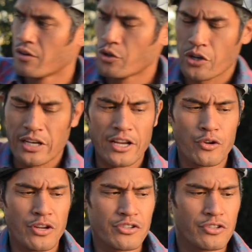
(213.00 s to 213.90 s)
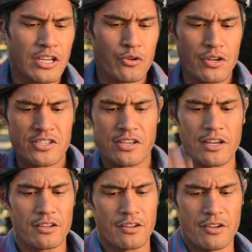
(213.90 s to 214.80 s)
You can increase or decrease
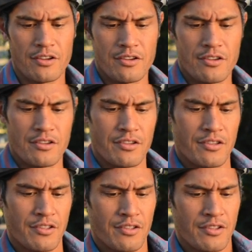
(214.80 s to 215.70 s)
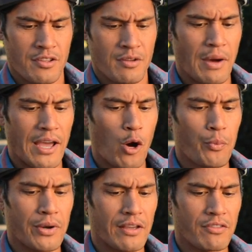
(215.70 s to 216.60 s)
heat by
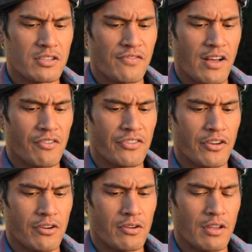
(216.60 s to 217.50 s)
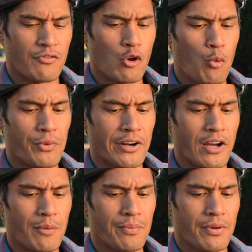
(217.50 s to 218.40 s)
opening this valve here. If you open it
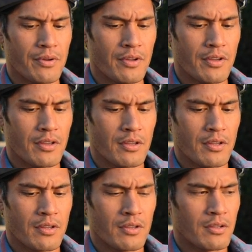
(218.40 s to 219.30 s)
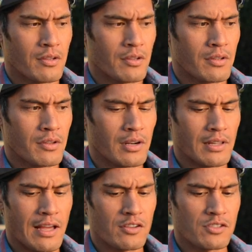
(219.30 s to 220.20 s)
up, it
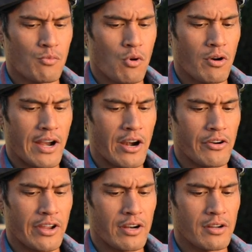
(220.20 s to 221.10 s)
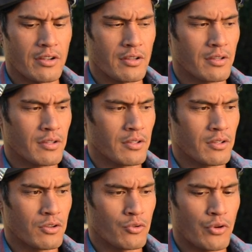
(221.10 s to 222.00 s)
allows more air
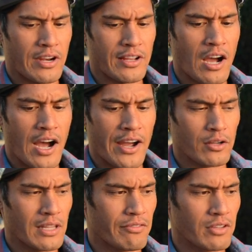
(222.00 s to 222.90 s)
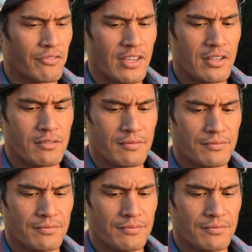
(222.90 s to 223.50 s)
in, creating a higher level of heat.